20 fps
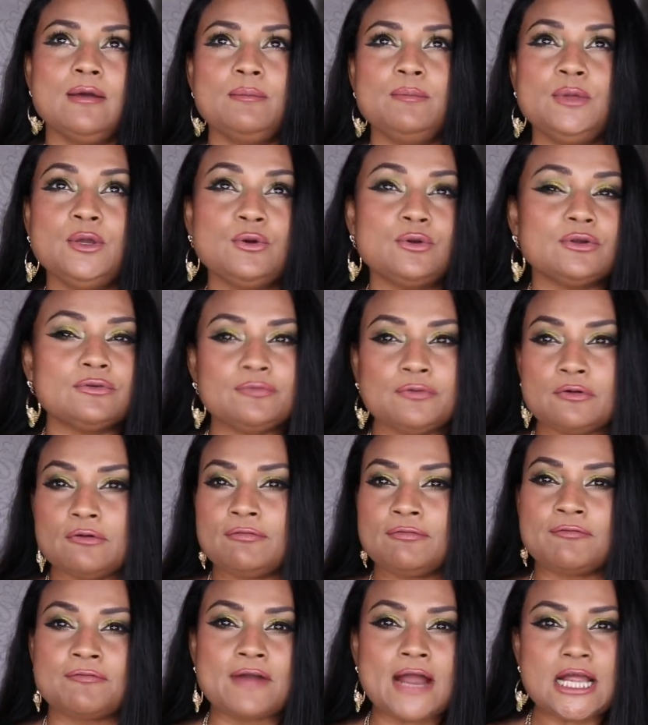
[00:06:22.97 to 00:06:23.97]
Beautiful,
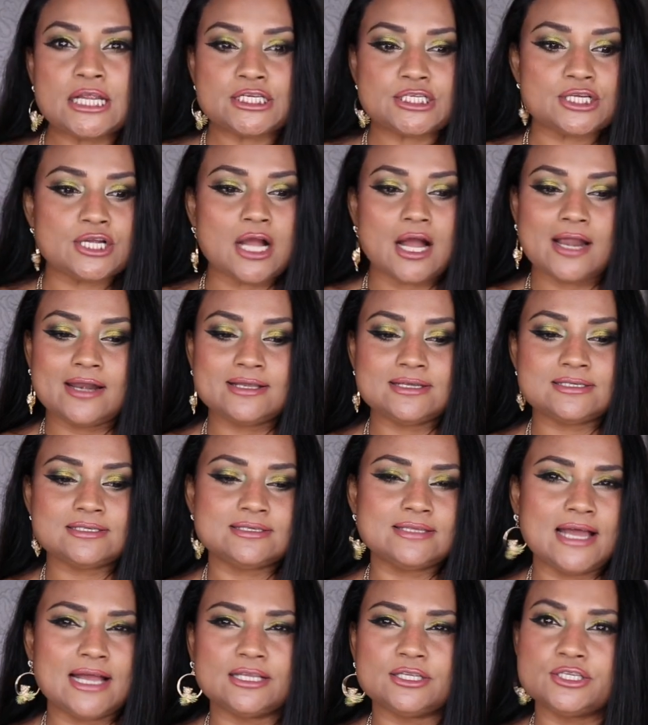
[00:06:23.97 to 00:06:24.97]
fresh goddess
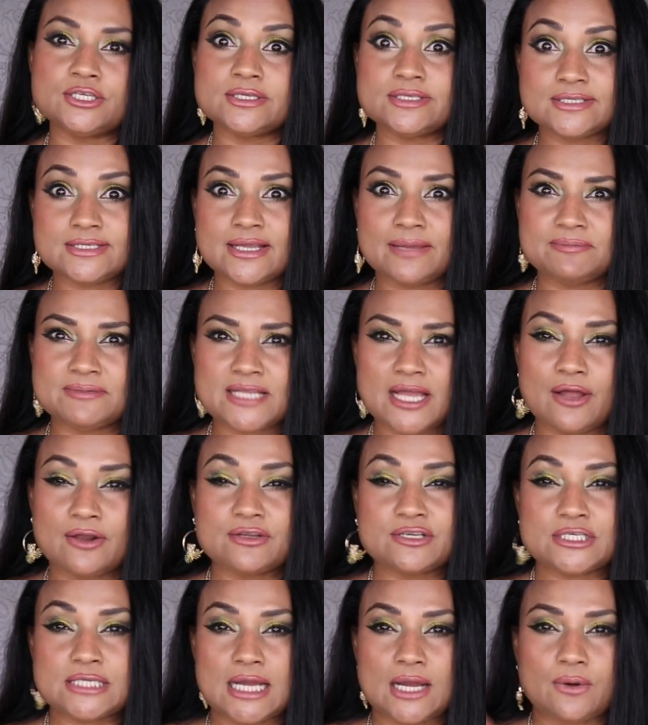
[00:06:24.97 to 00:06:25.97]
that just stepped out
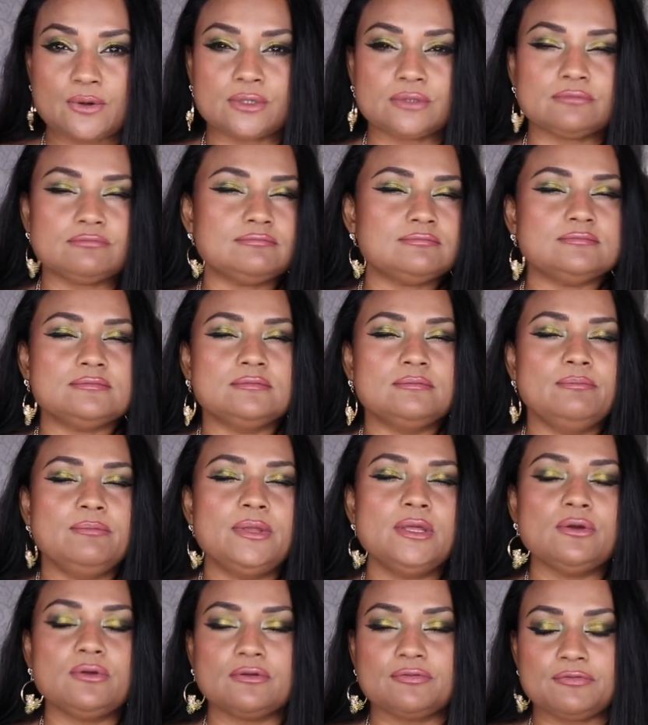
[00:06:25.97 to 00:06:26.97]
of shower.
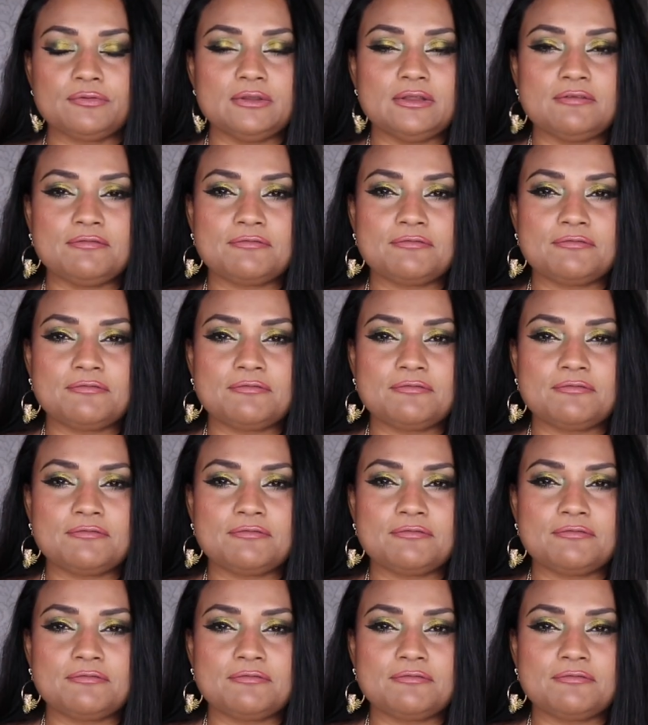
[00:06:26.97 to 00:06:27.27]
Beautifully